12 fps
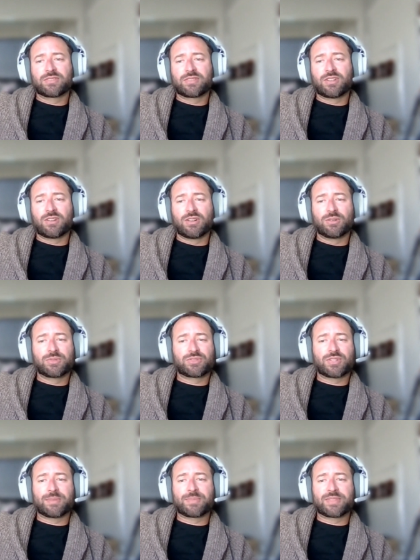They're always
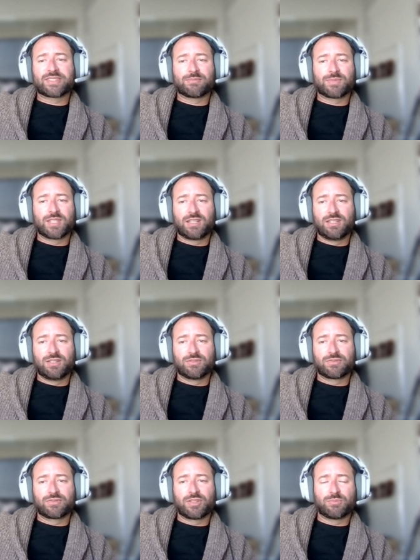dropping something new.
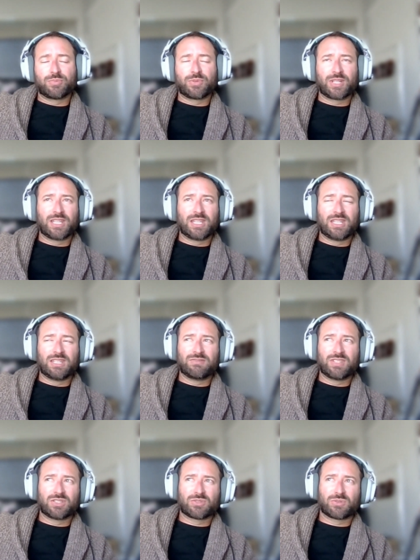They'll bring in
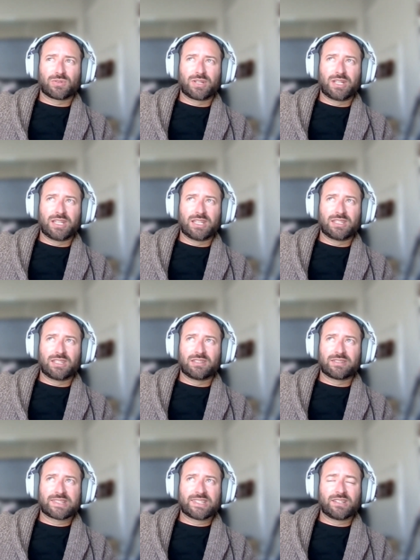inventory and then
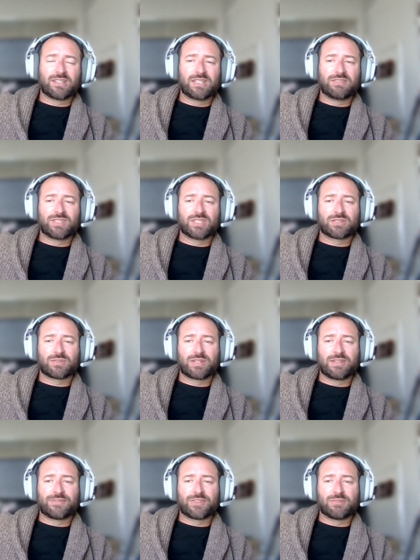they'll sit on
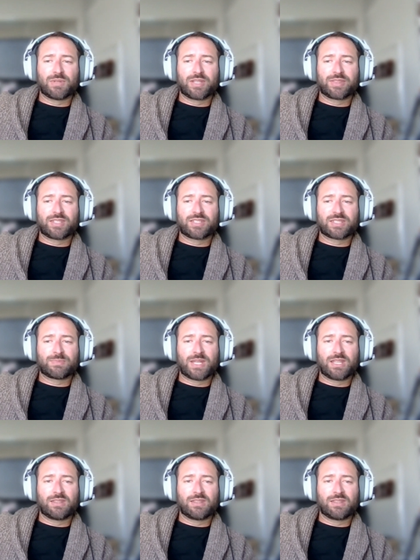inventory for a month and just pay